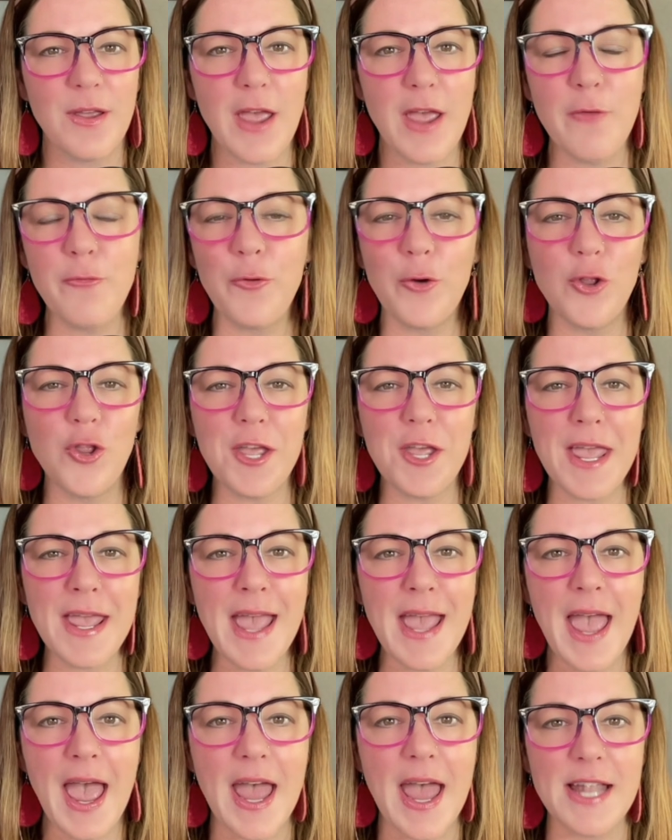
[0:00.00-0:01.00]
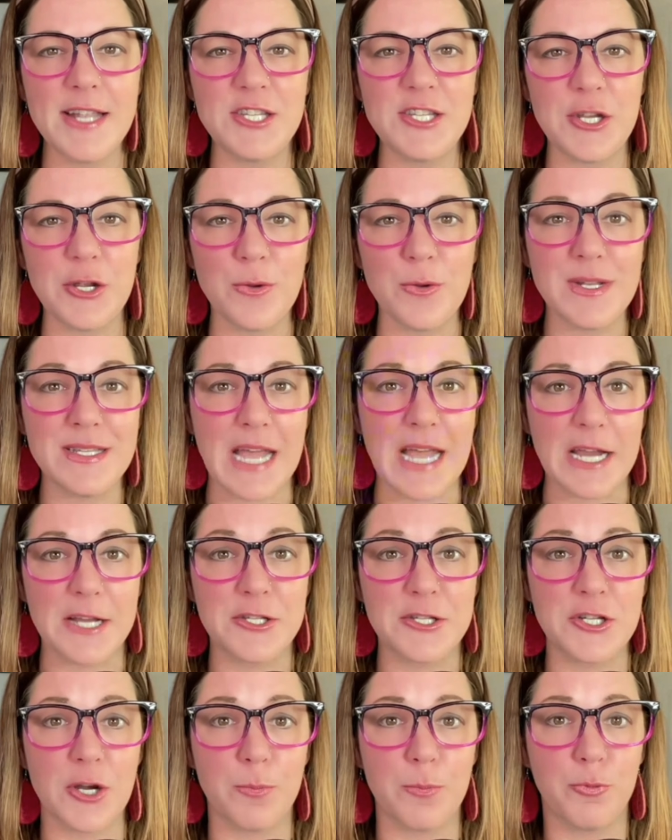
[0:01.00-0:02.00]
if we're looking ahead to
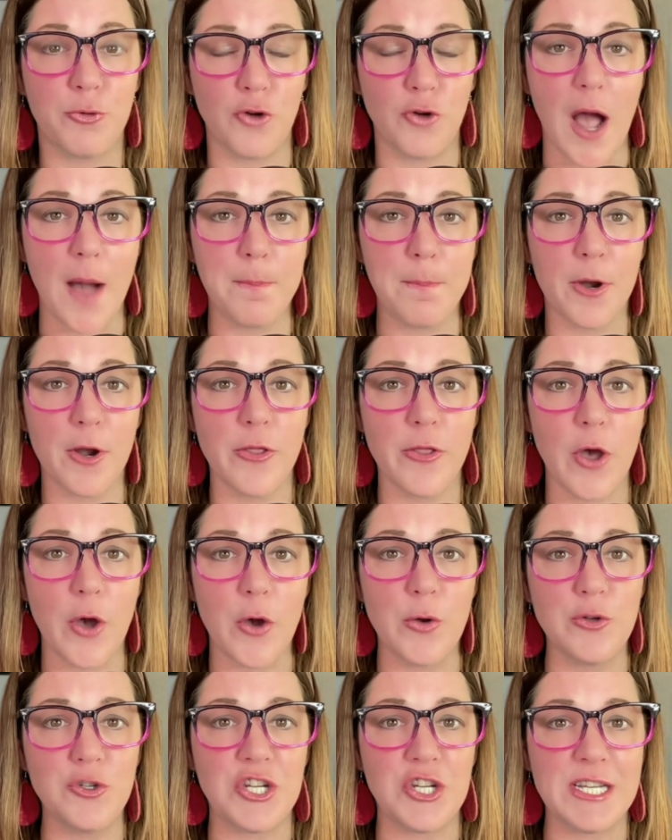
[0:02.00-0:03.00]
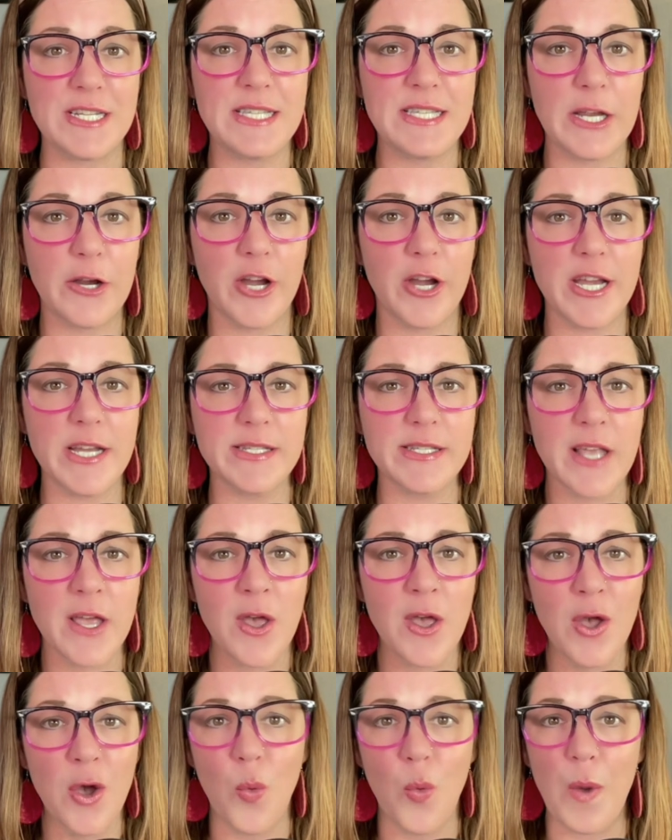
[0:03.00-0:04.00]
Dexter proper, the OG series,
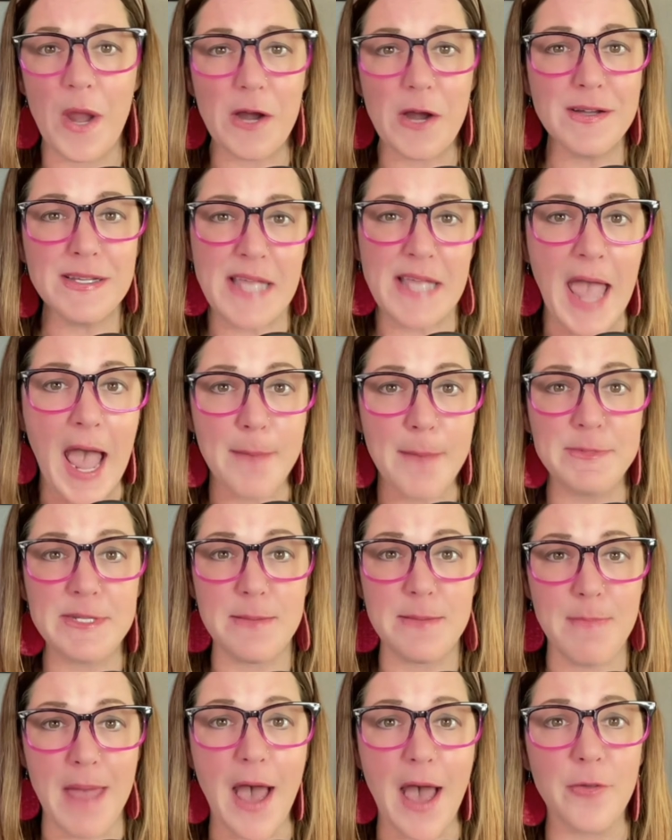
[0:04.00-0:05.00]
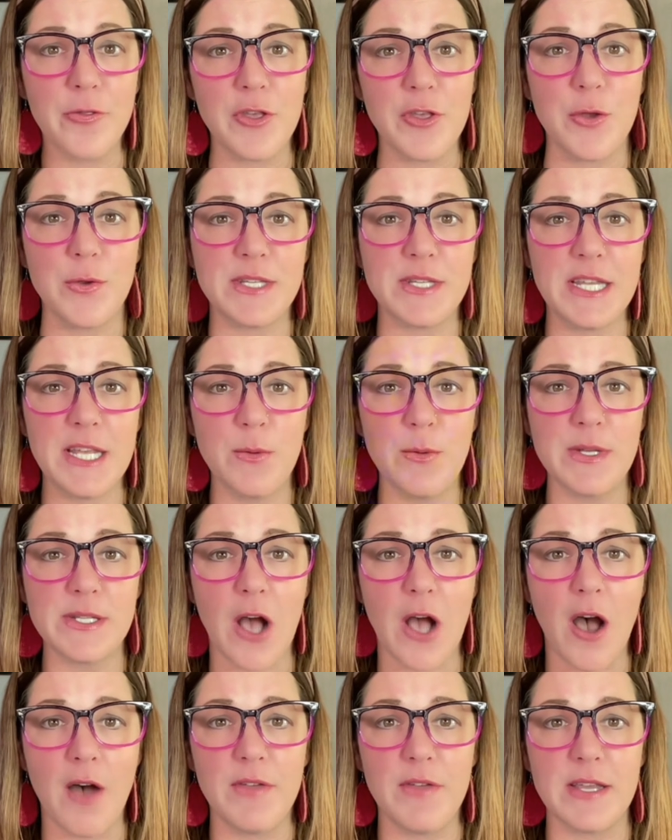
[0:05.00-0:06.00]
where is Captain Matthews? He was
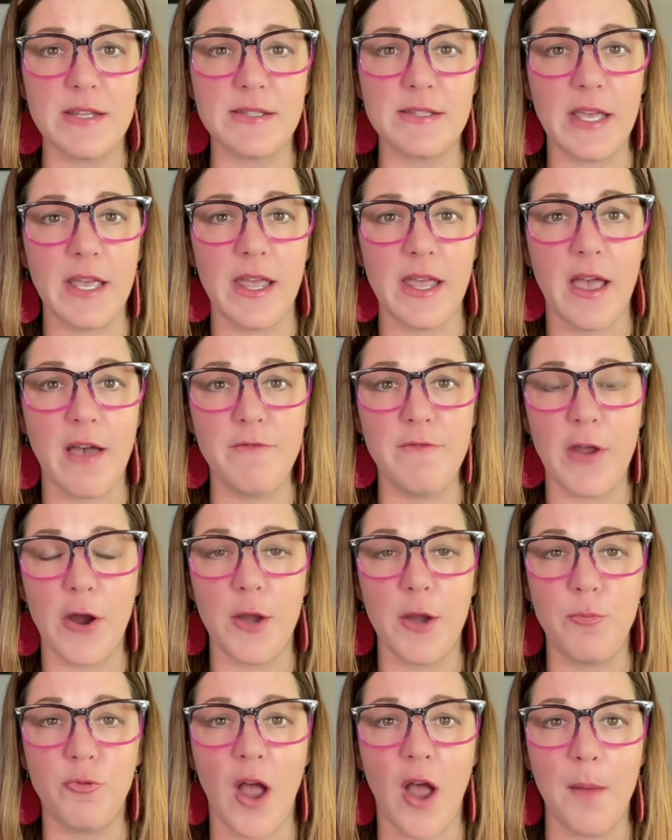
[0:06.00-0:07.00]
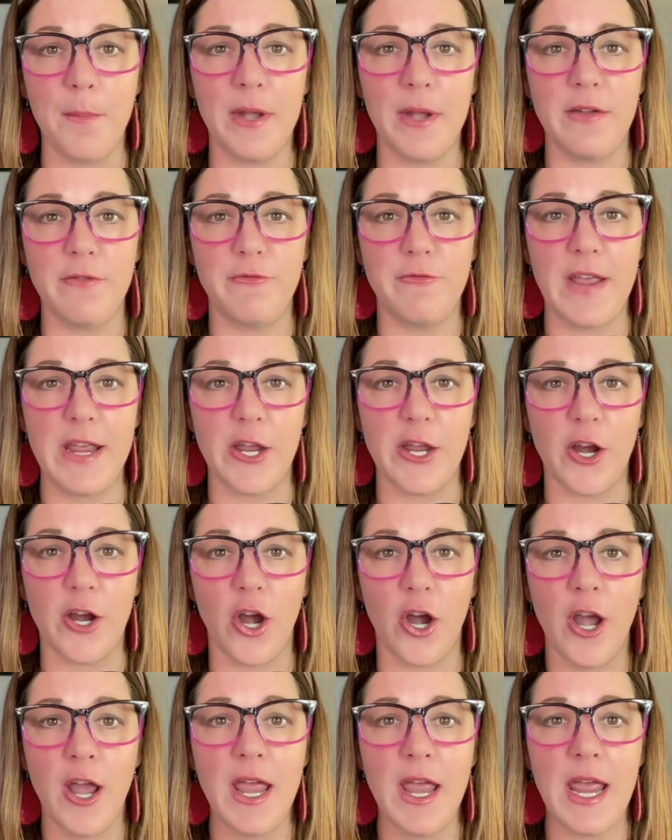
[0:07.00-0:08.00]
obviously a very prominent
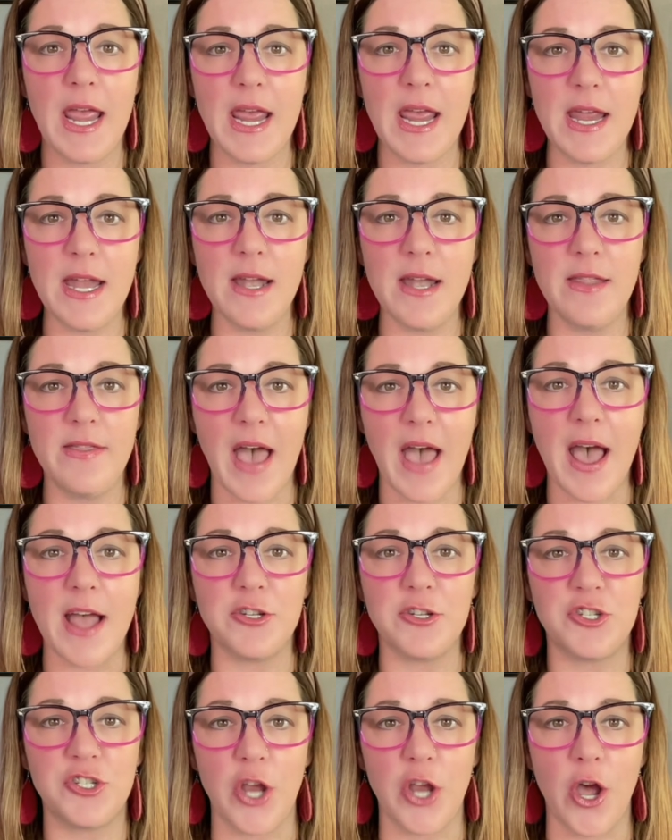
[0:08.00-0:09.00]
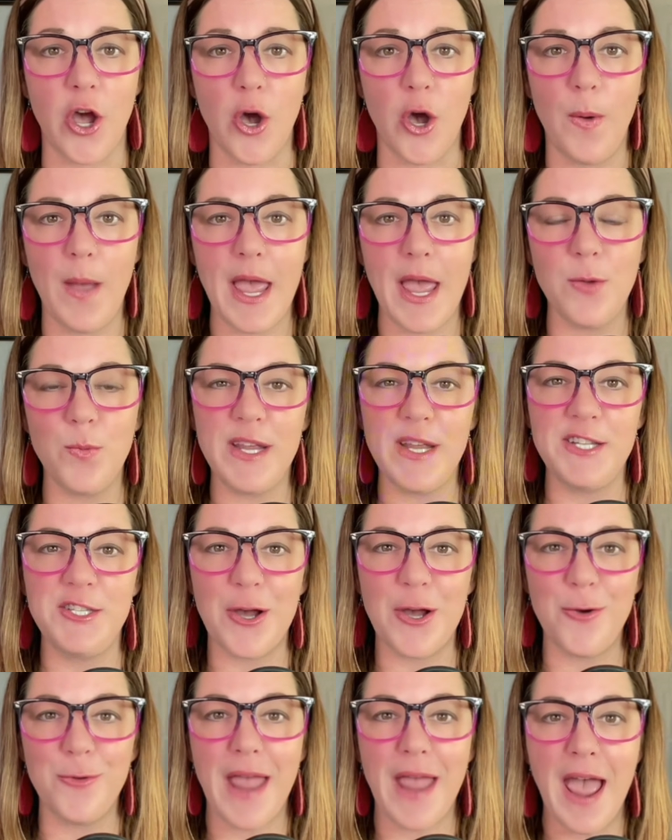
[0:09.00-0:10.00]
figure in that show, and we
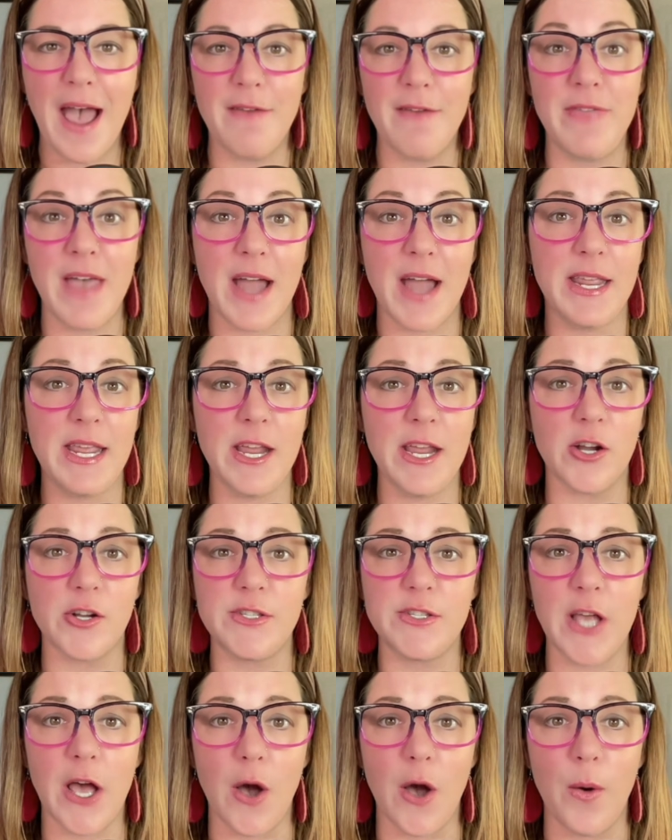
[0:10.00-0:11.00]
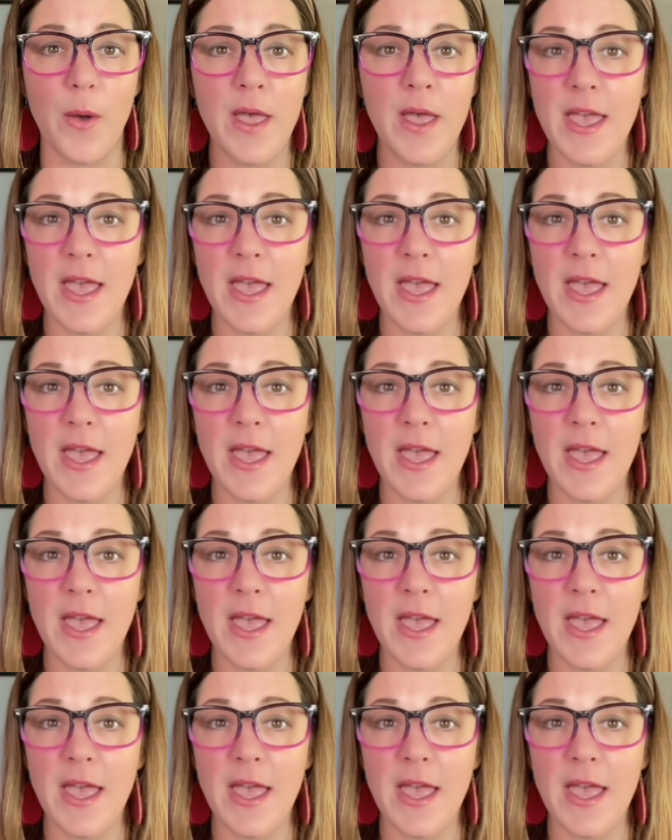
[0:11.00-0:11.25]
don't have that here. So